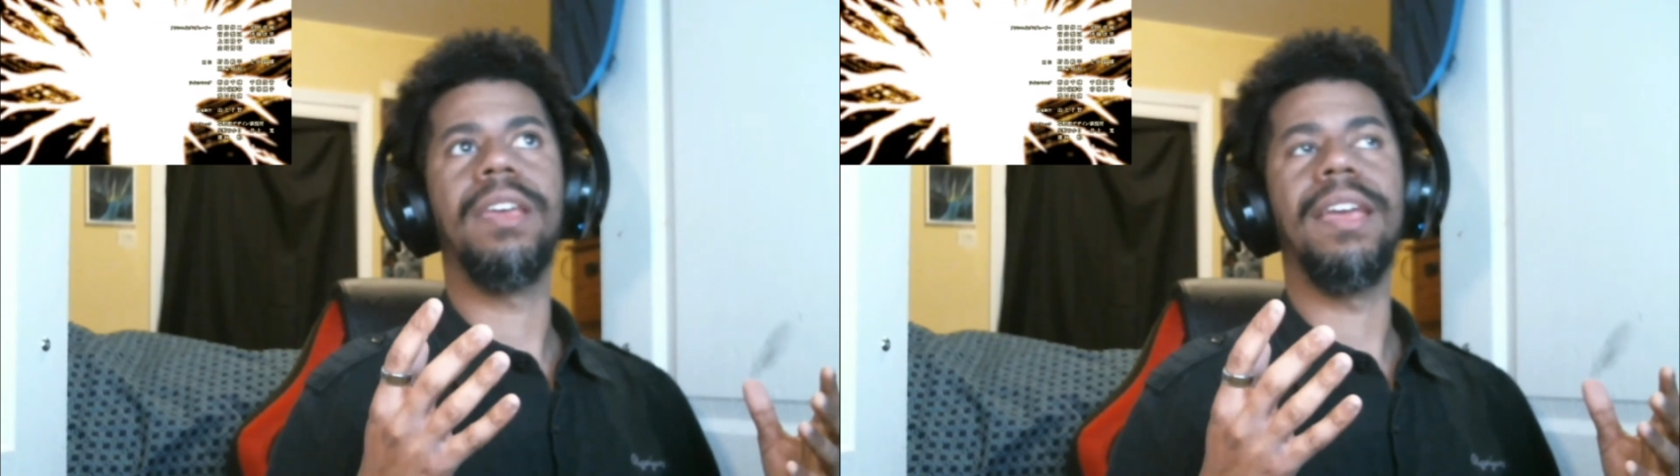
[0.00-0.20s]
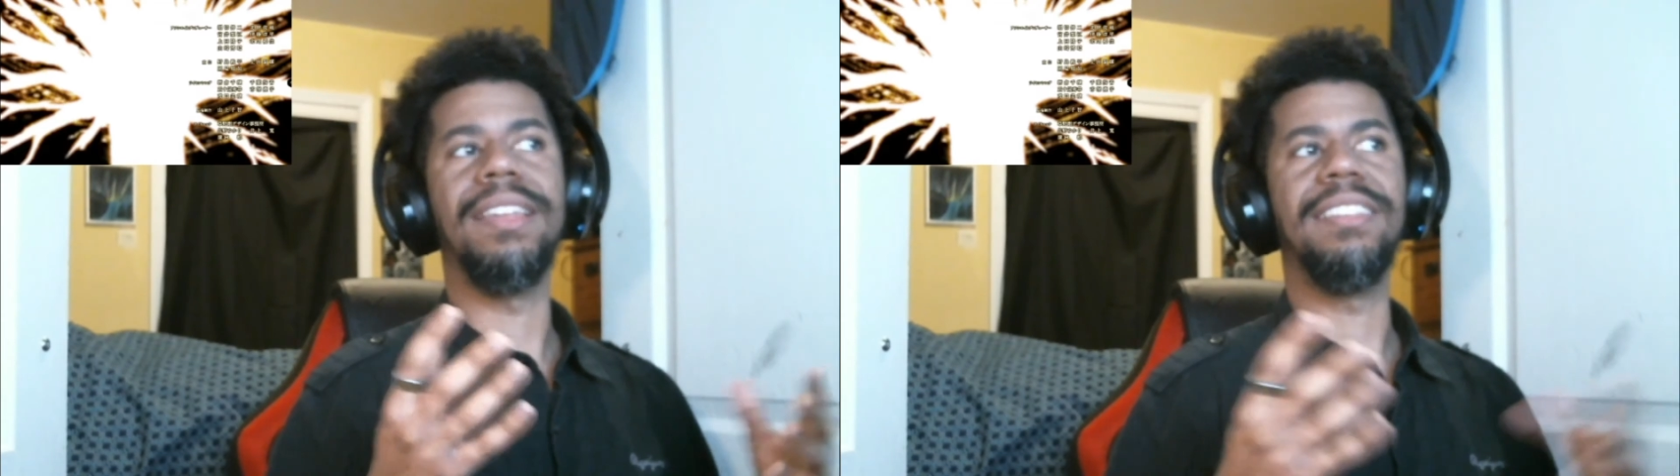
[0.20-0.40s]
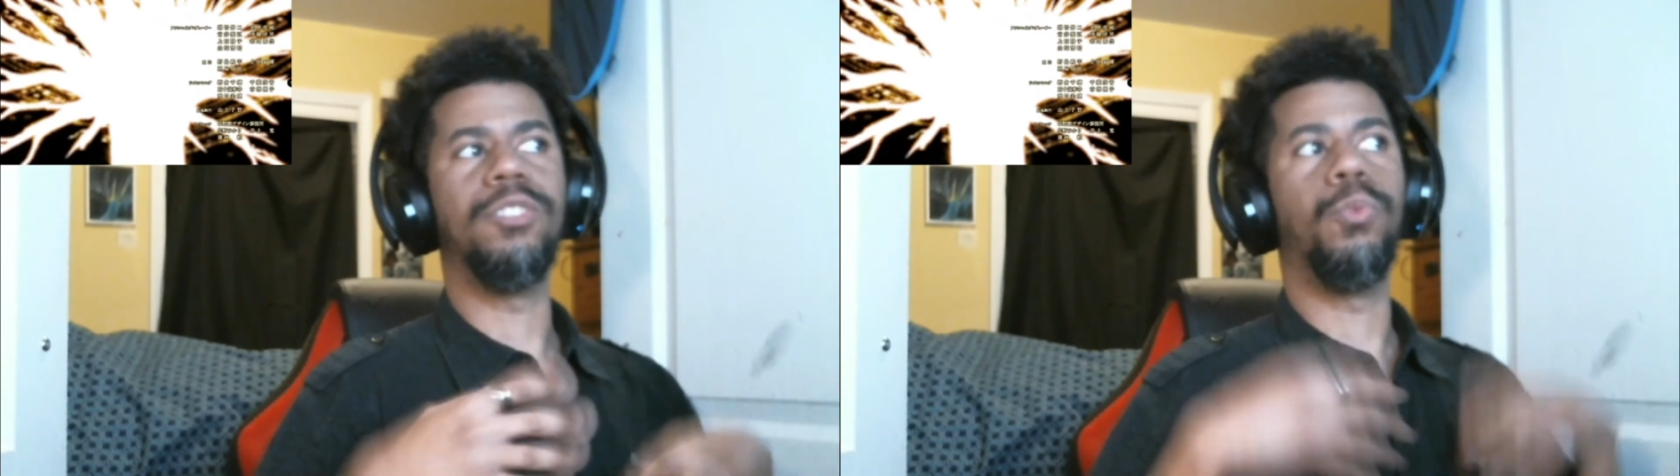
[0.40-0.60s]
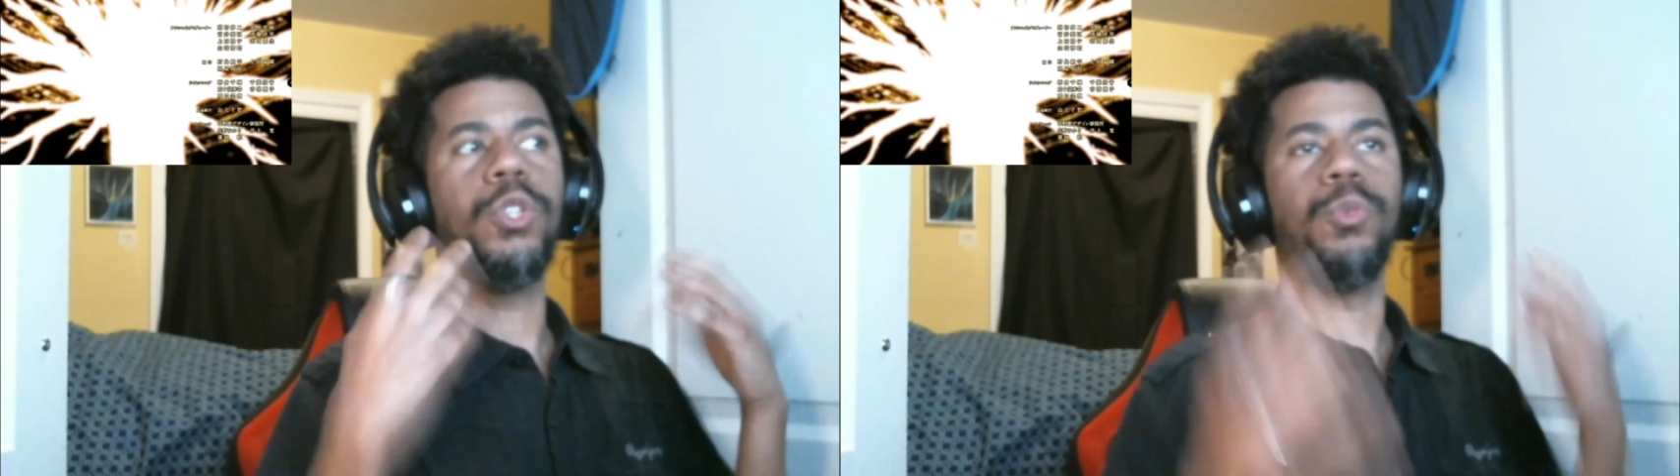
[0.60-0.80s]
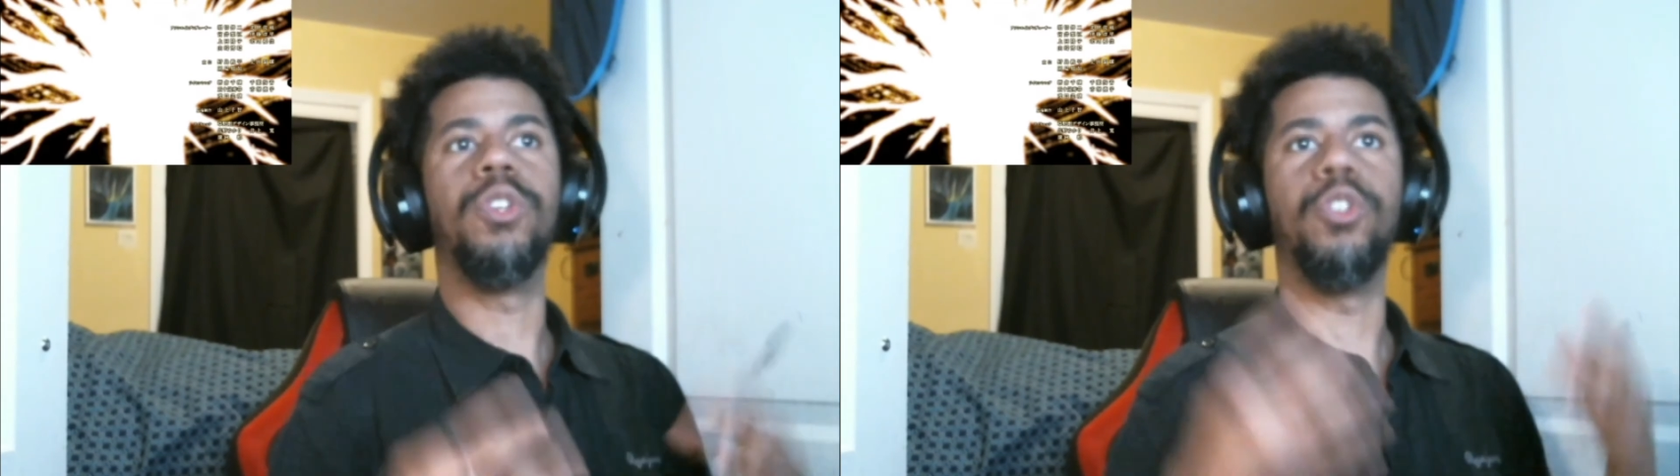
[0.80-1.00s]
And he says,
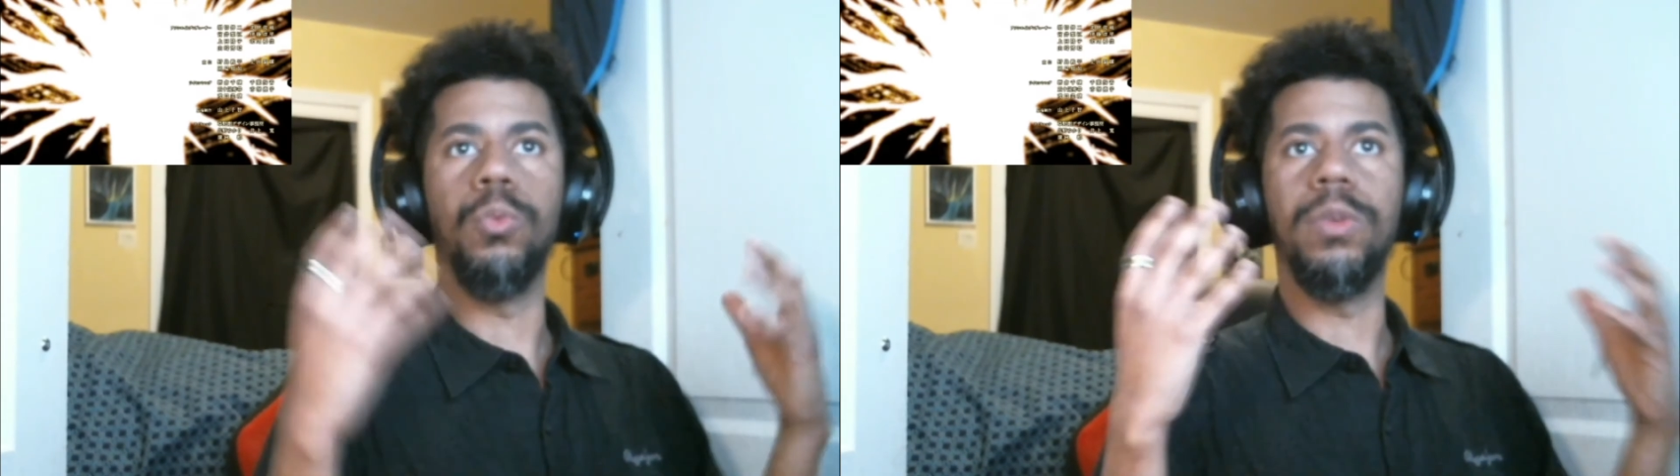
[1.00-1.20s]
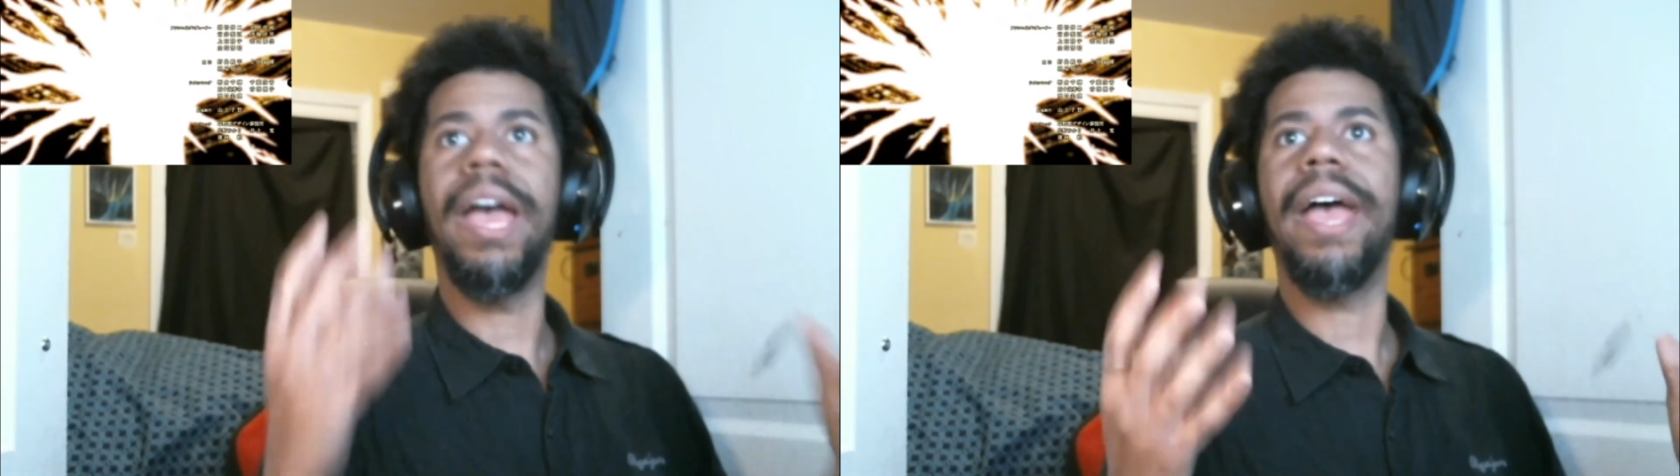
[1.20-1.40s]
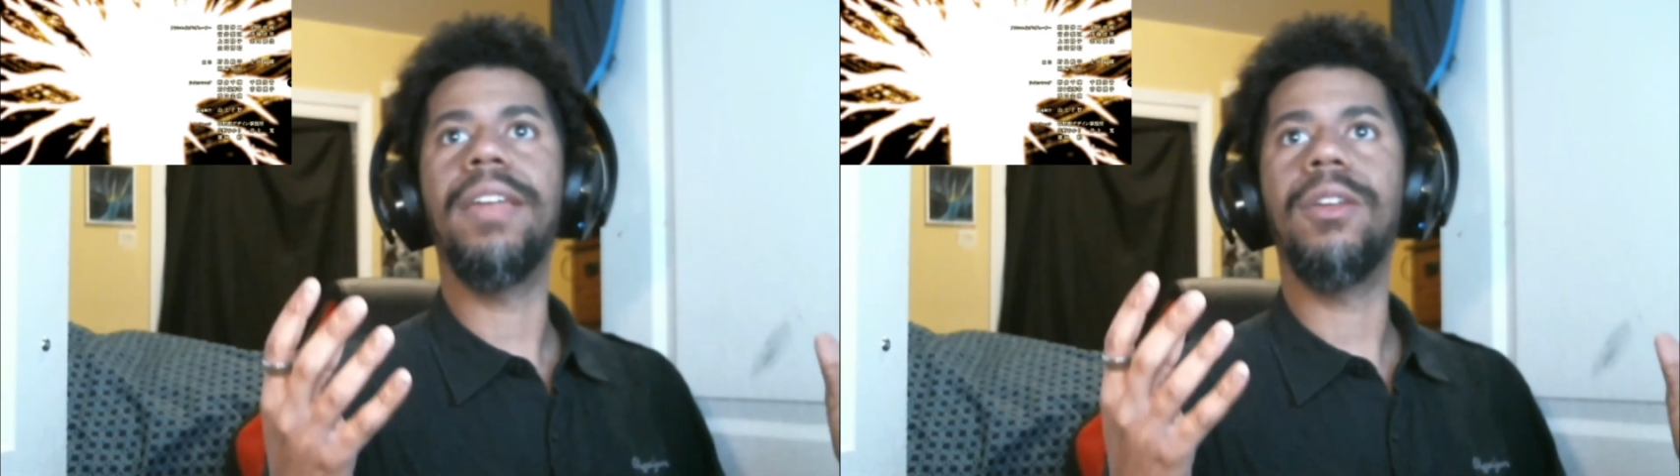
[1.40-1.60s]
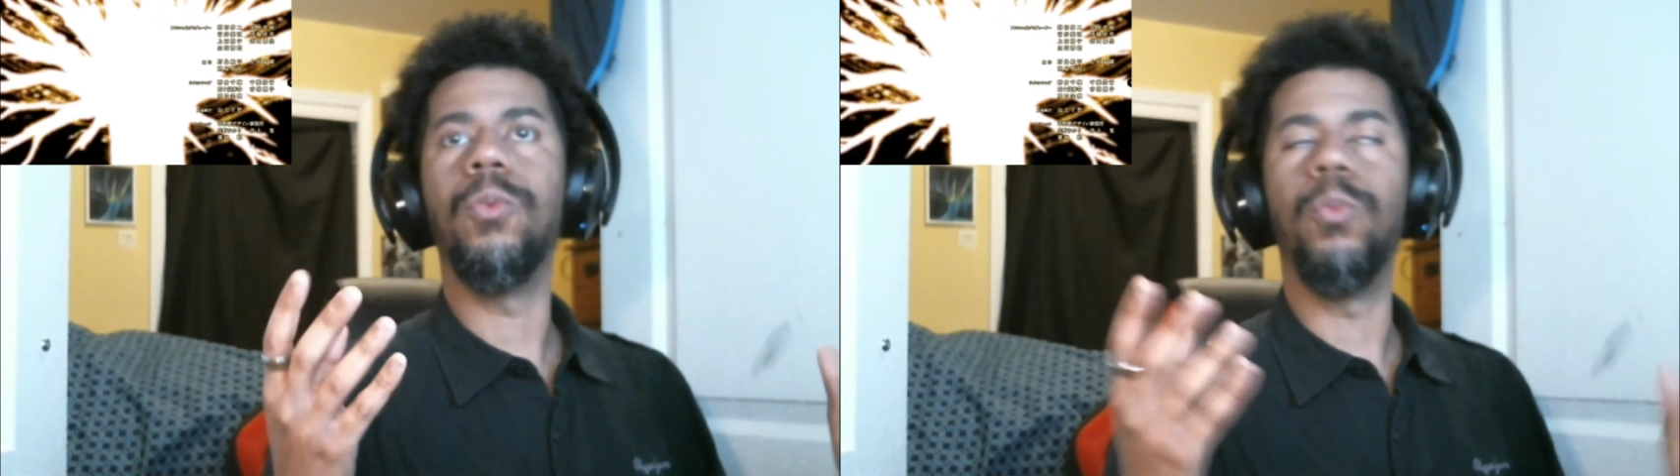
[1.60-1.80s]
once we do that,